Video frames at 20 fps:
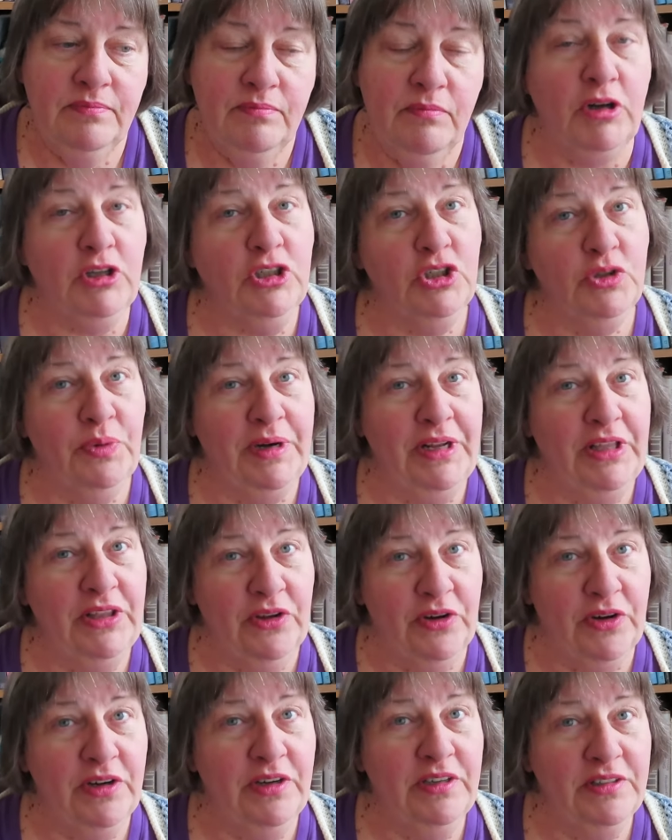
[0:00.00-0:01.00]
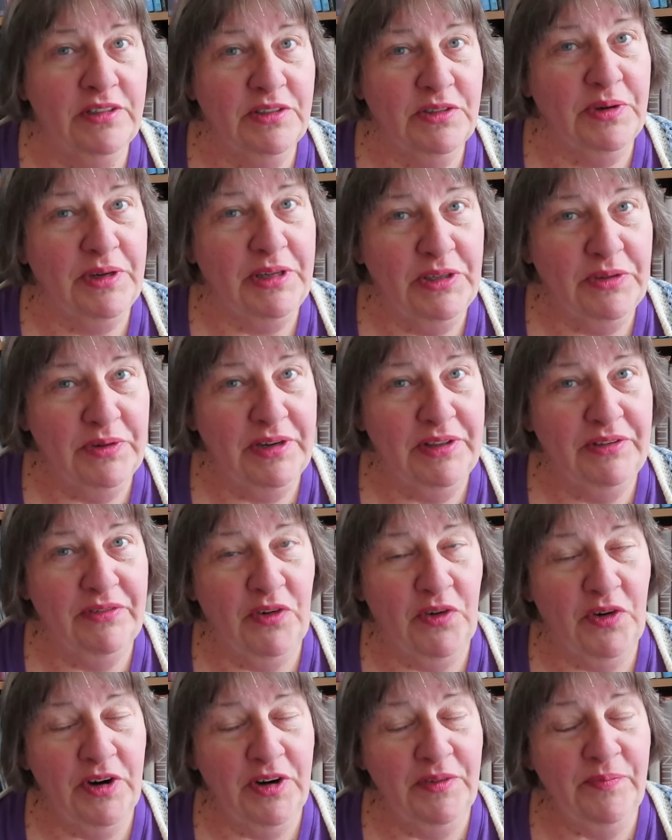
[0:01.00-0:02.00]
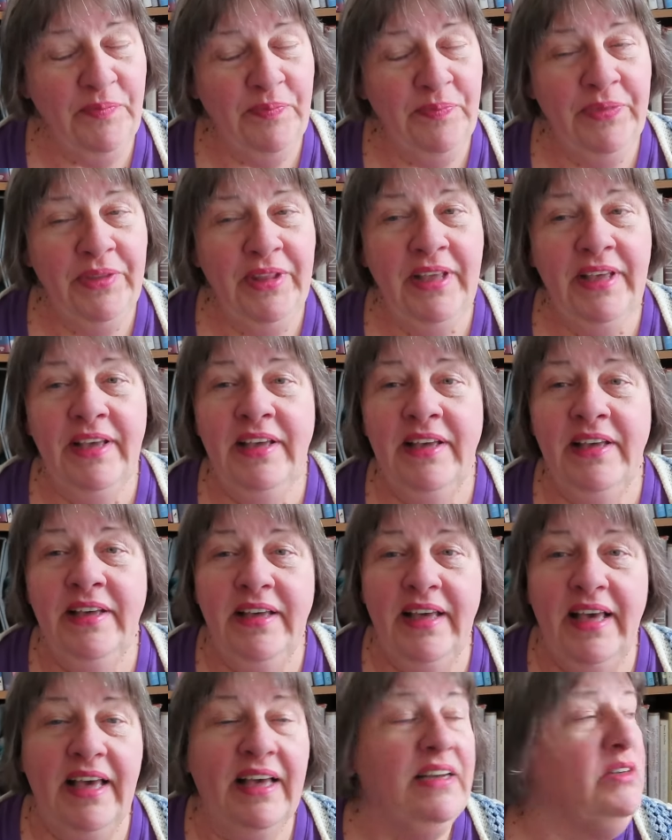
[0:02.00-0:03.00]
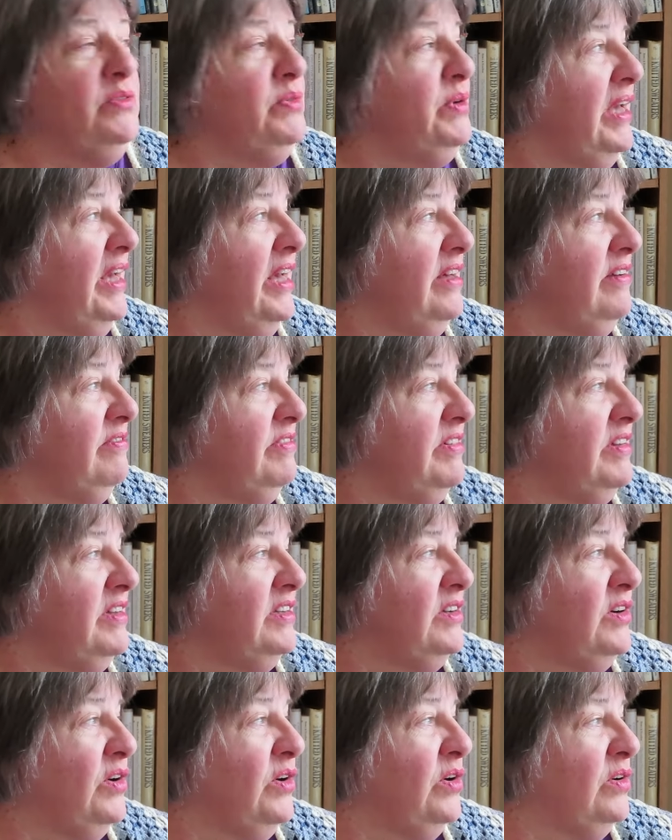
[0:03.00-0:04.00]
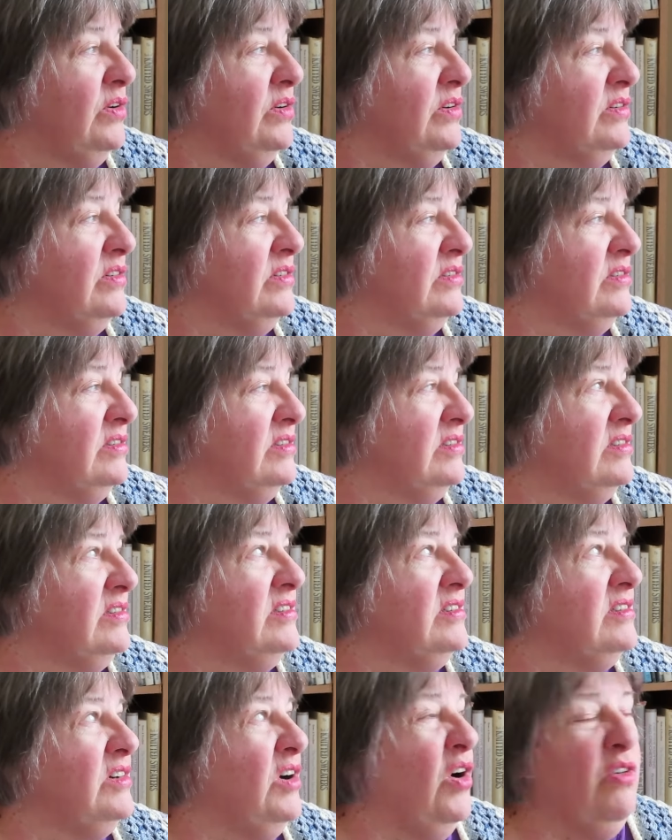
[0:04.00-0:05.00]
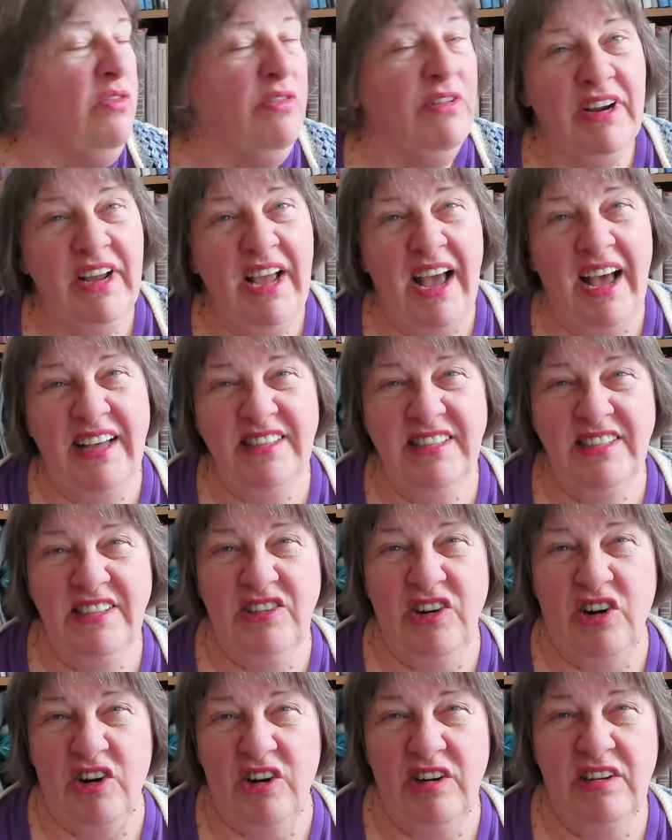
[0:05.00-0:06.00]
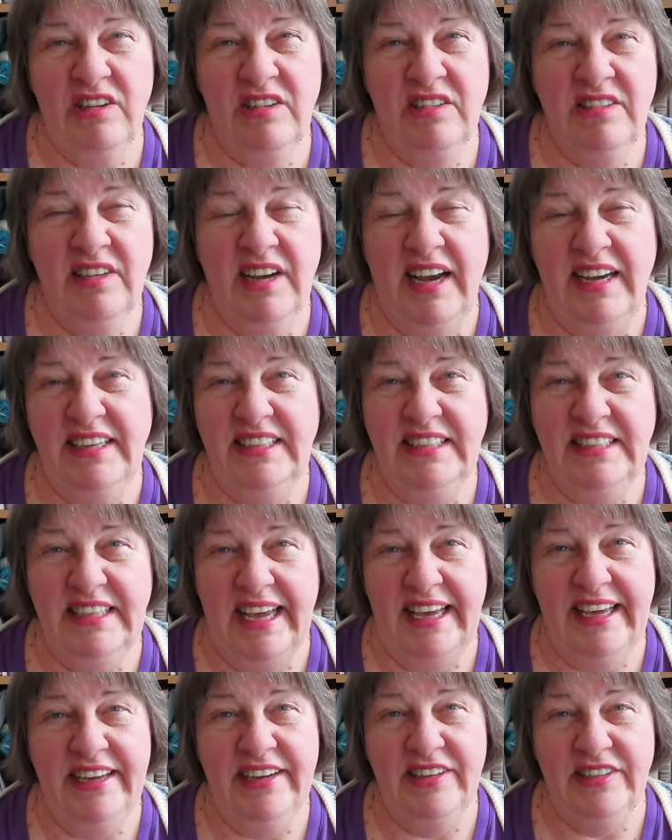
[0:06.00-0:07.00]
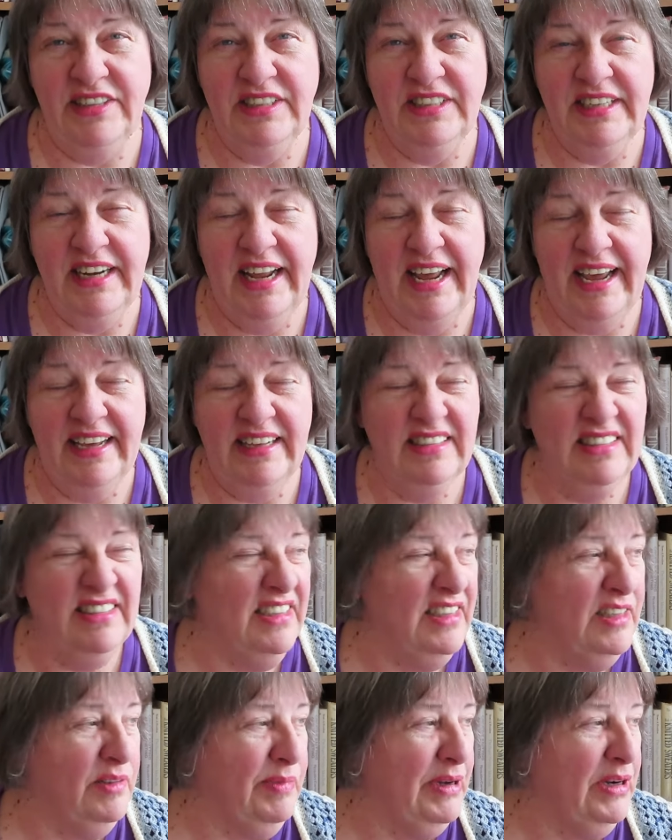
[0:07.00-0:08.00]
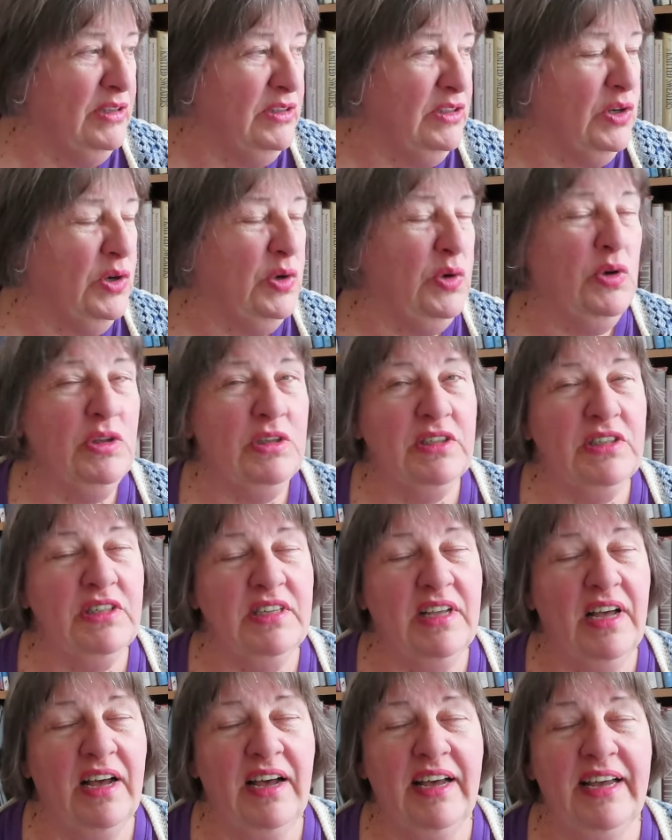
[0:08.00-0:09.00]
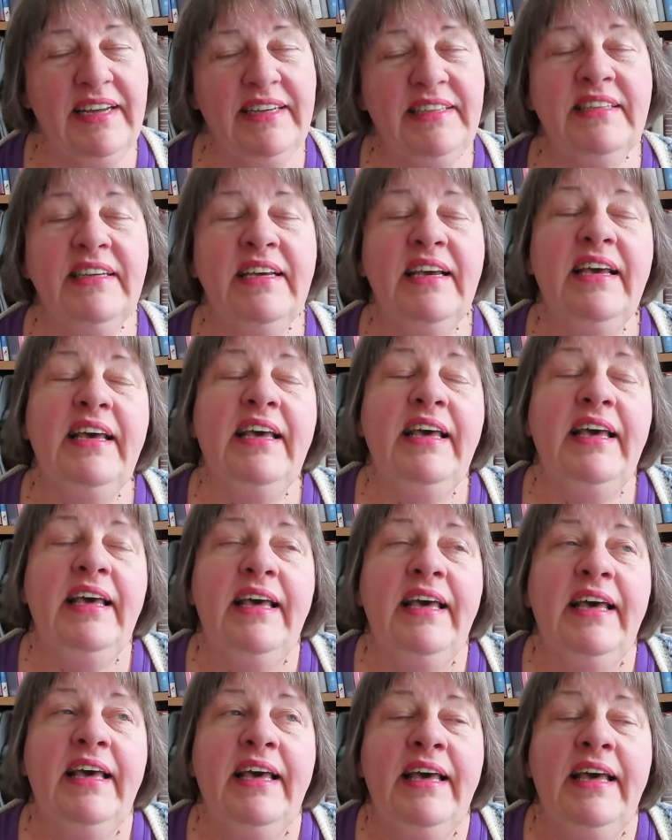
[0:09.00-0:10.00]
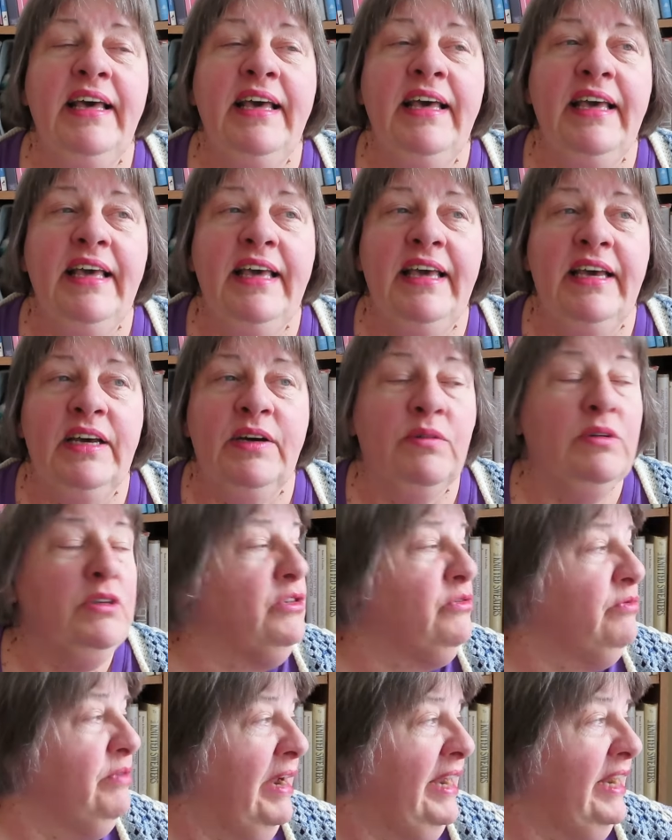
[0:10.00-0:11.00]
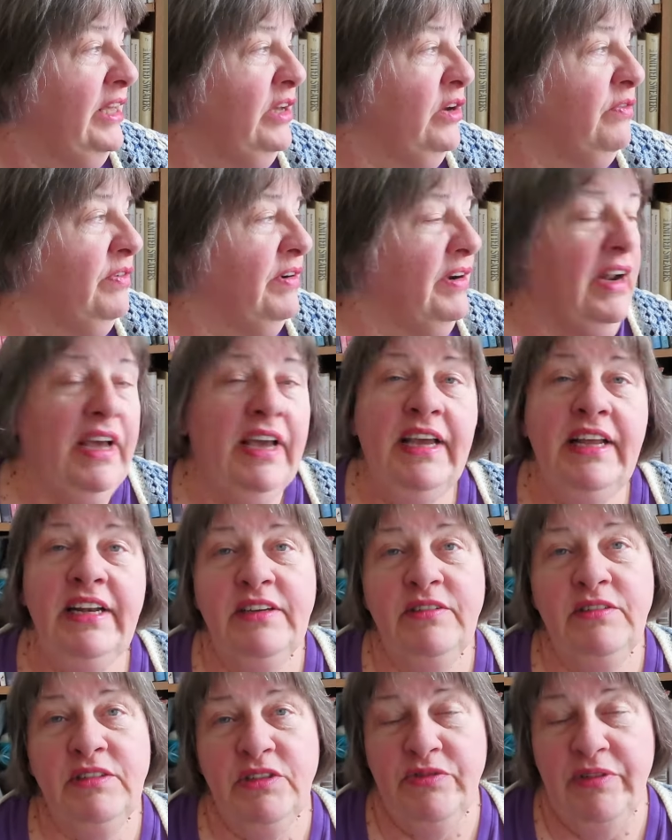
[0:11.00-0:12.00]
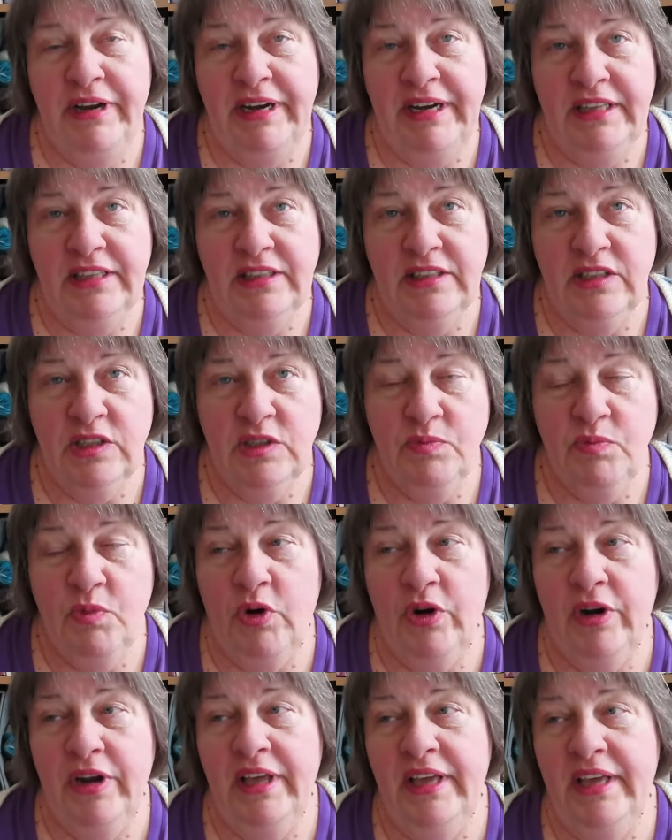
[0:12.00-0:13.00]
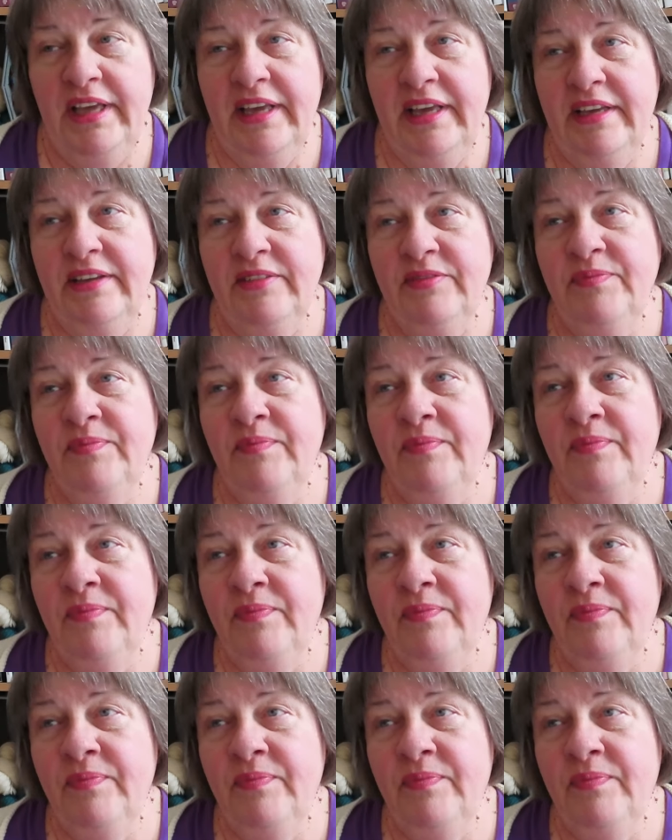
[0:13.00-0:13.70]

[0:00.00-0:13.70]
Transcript: March twenty-third, twenty twenty-four, and we have an overcast, dark kind of day here today. A little bit on the cooler side. It was raining overnight. It was raining this morning.